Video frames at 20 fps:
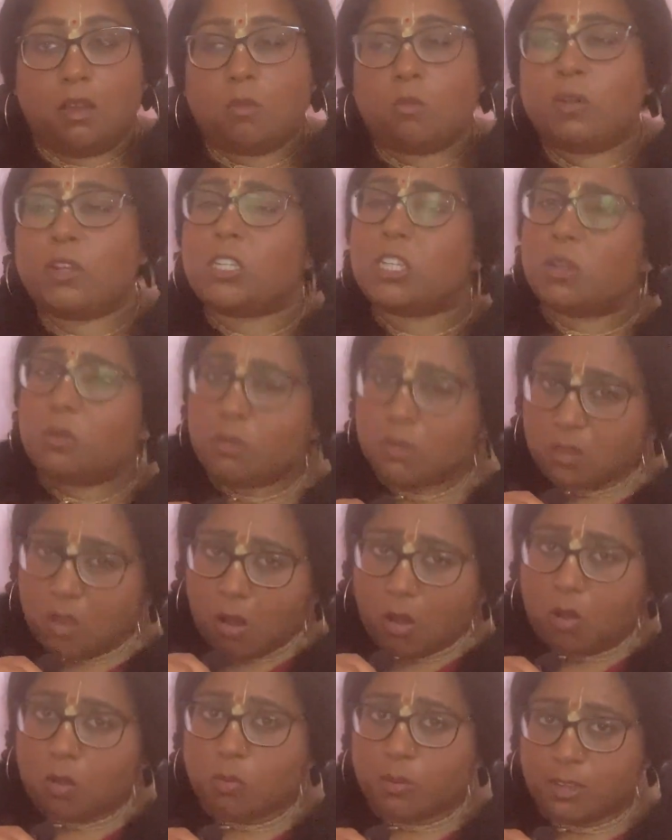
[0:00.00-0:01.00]
which i was
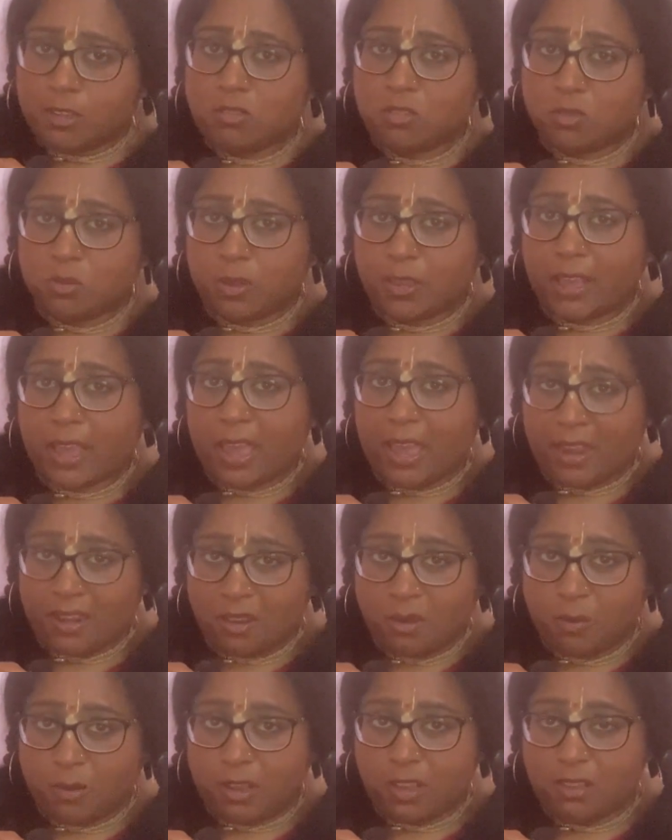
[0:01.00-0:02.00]
always doing
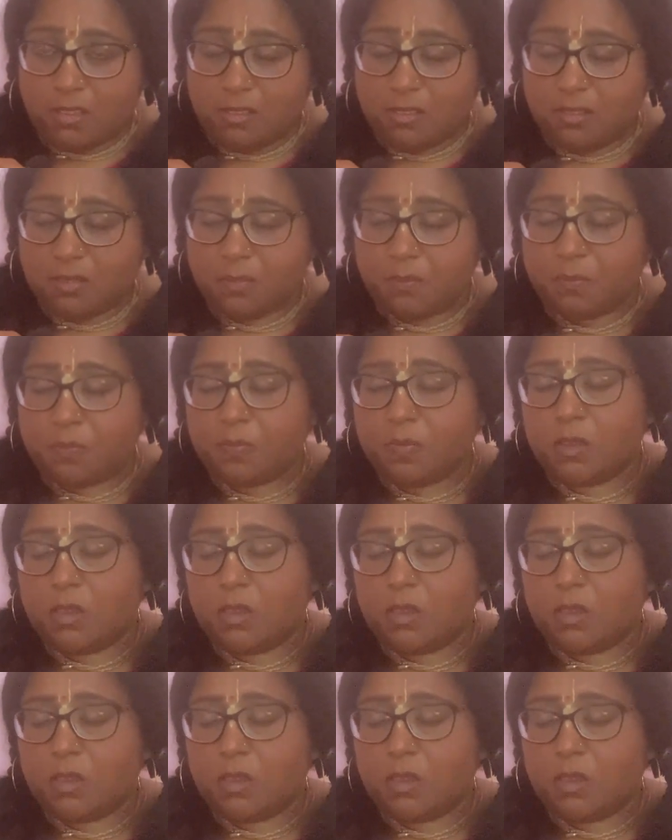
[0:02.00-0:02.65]
anyways